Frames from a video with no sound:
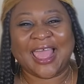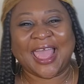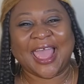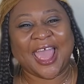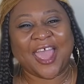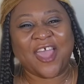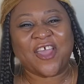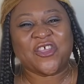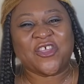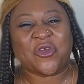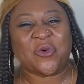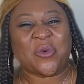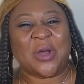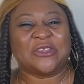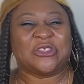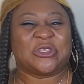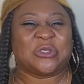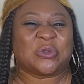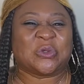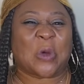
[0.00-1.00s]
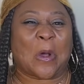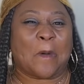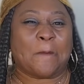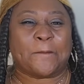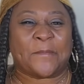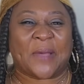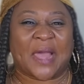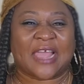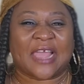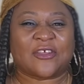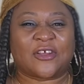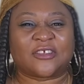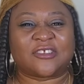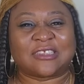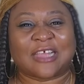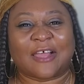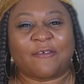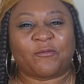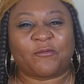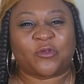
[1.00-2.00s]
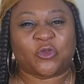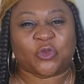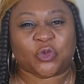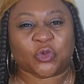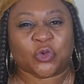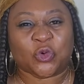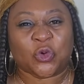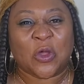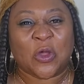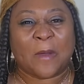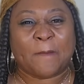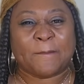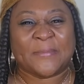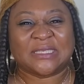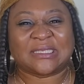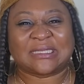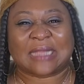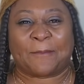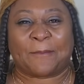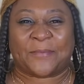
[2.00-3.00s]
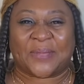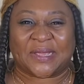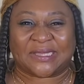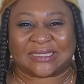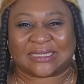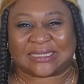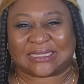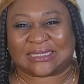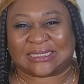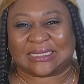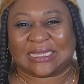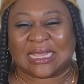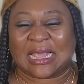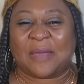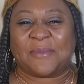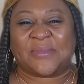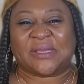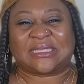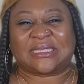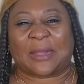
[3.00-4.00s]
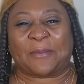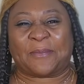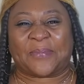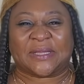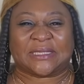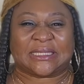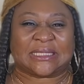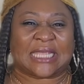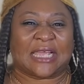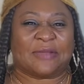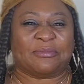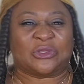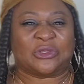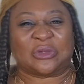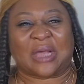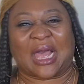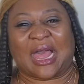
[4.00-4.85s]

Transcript: And you want to compare yourself to Mr. Beast. Mr. Beast came to